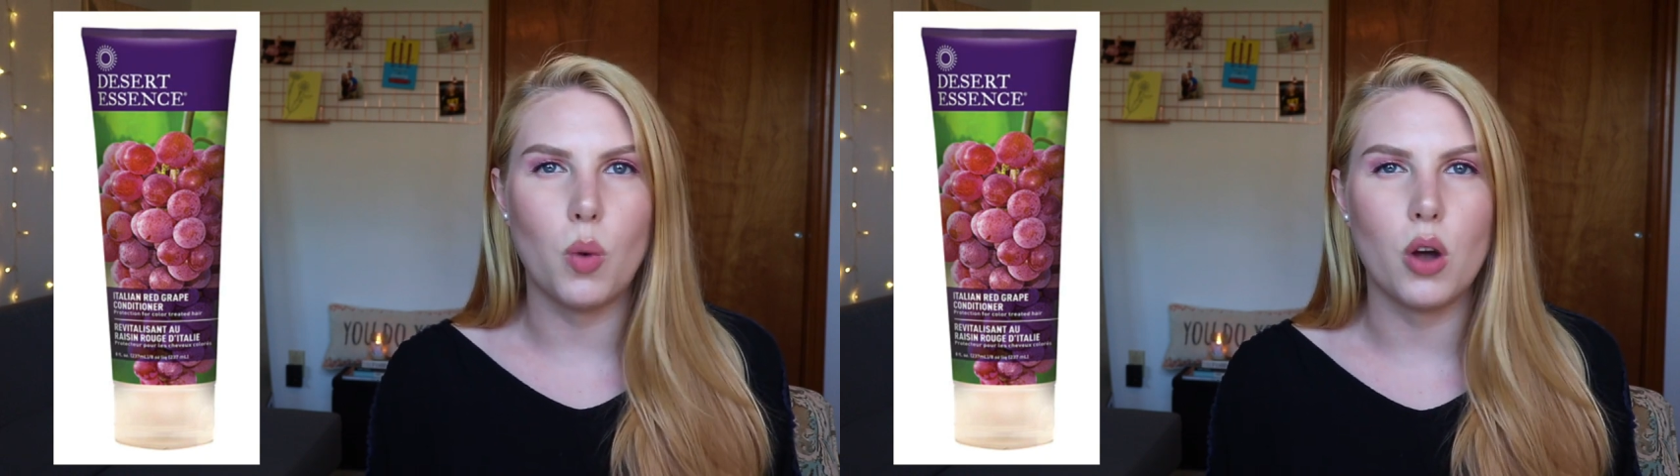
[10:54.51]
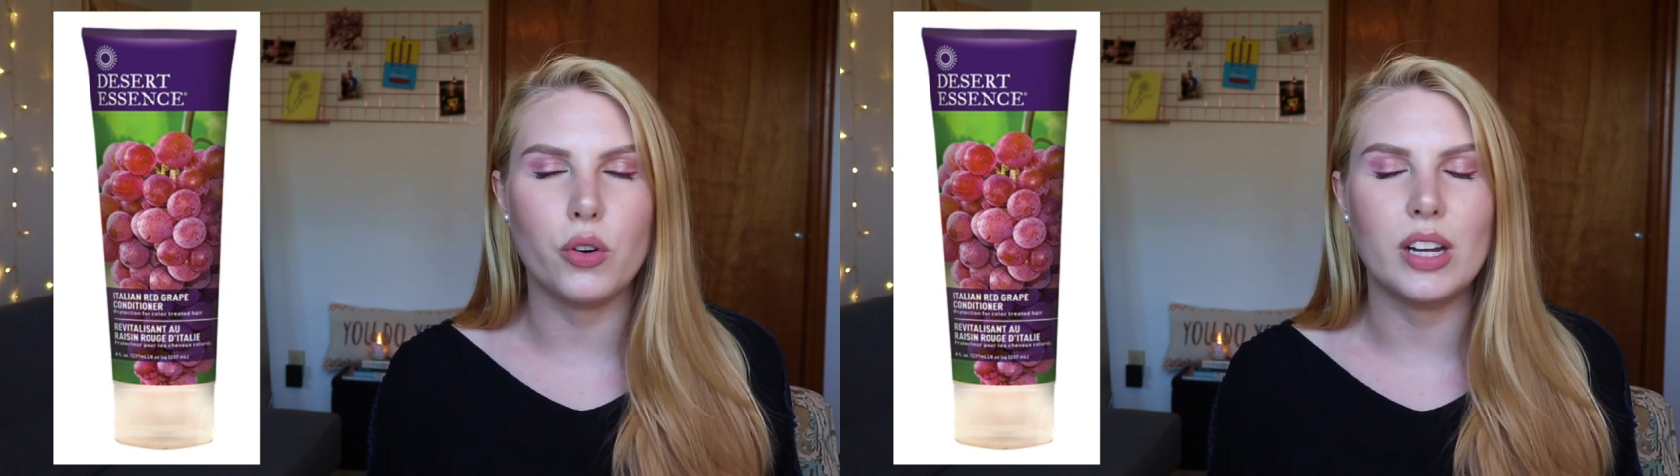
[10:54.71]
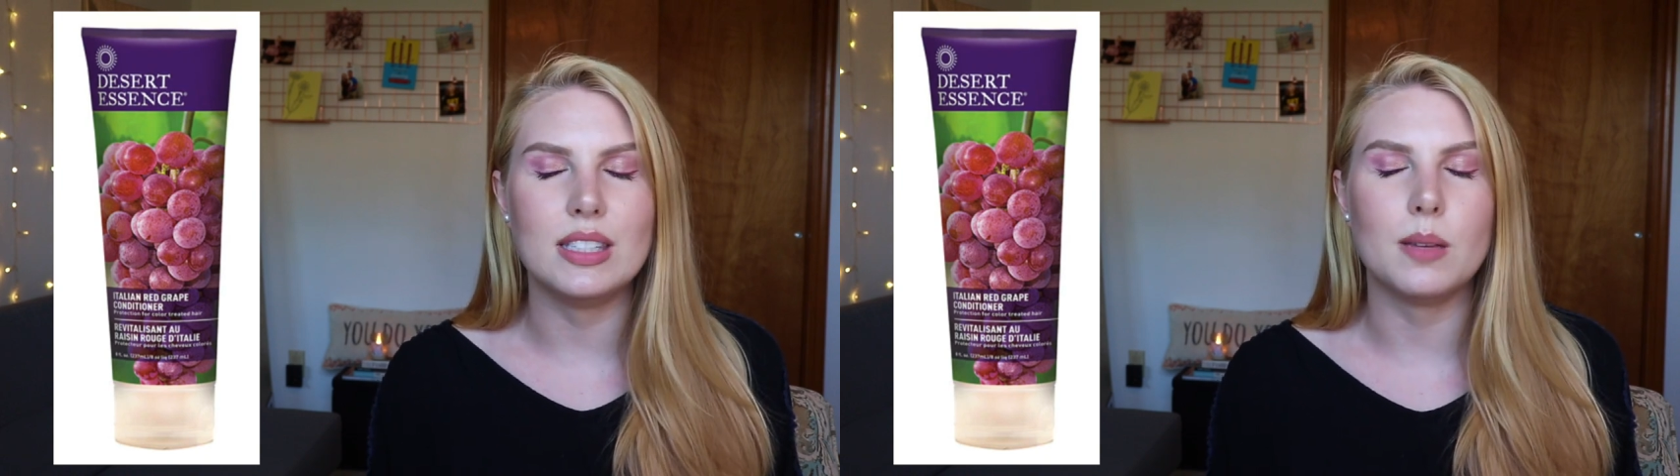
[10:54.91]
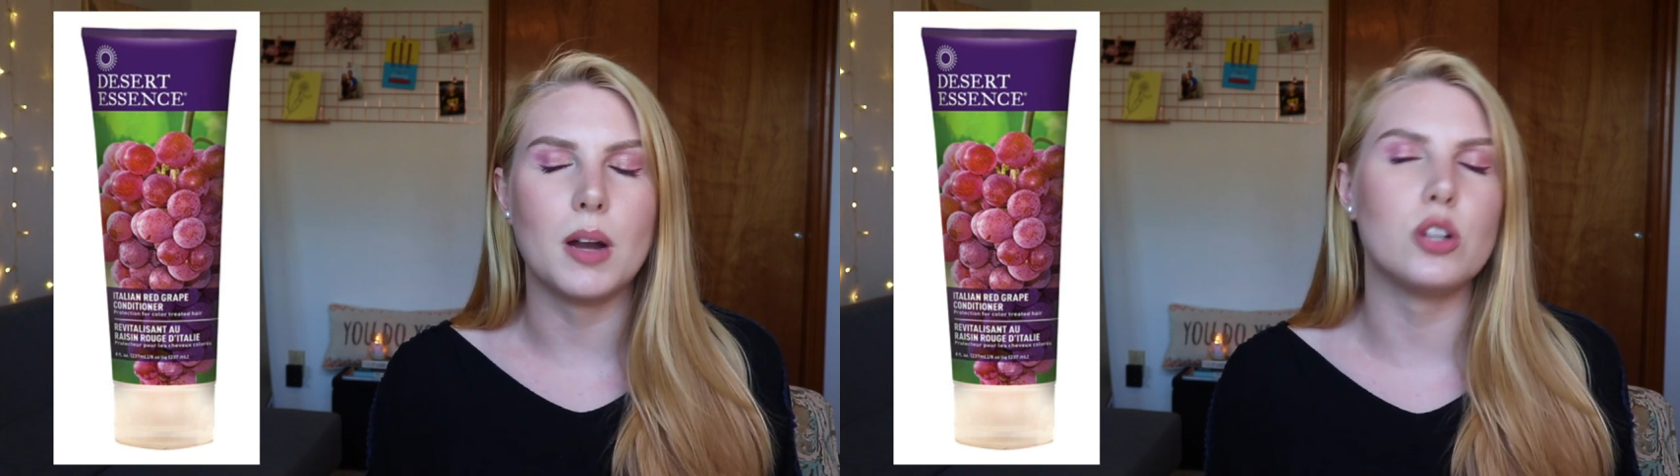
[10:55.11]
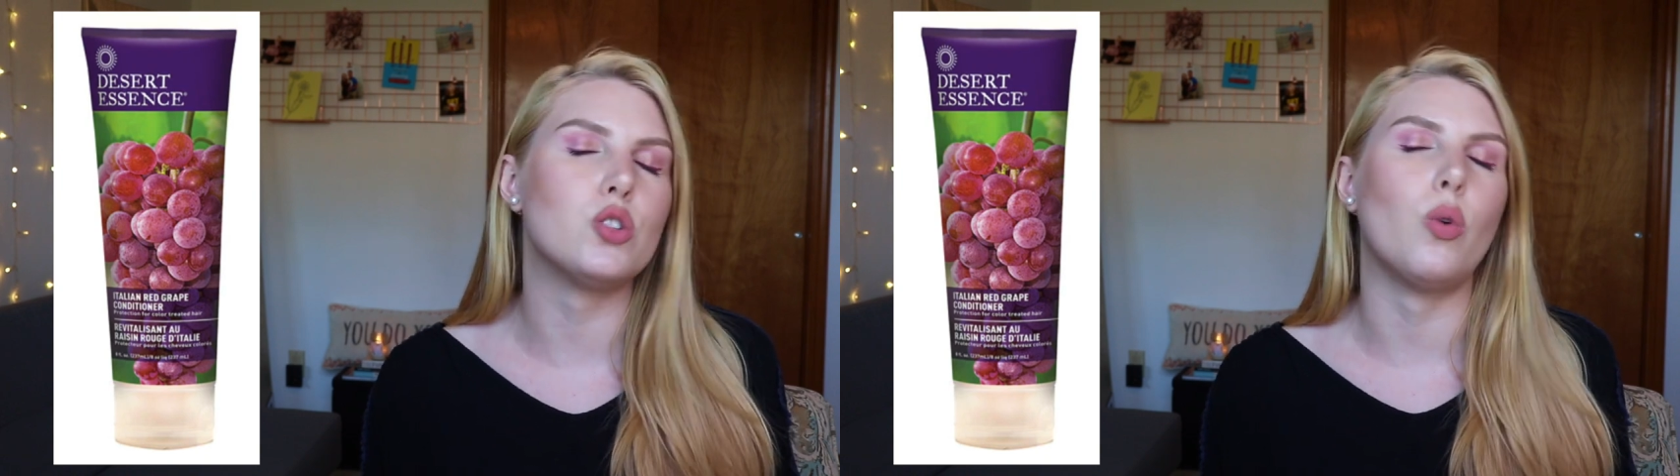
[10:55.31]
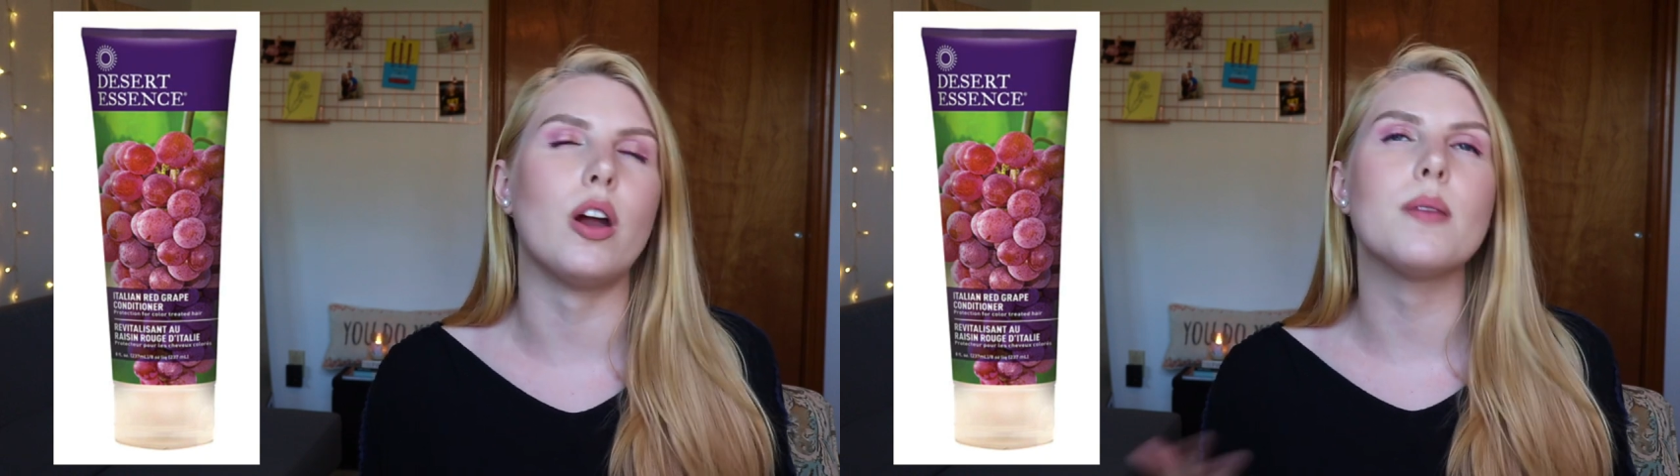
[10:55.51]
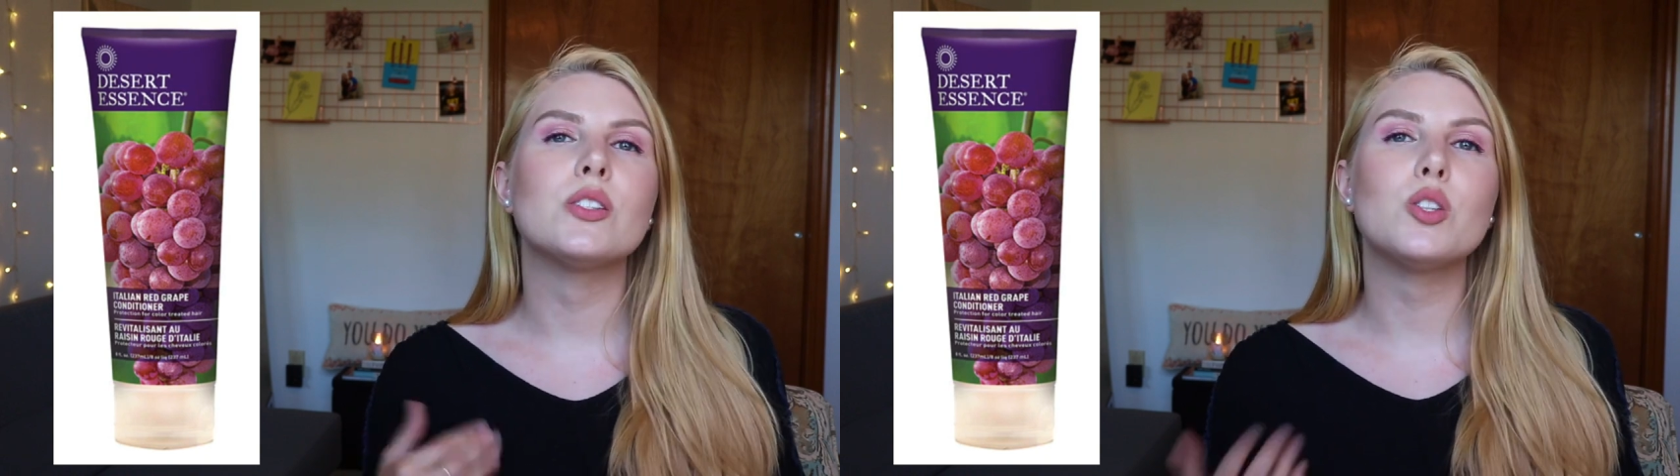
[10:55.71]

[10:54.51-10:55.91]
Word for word: Walgreens, I'm not sure.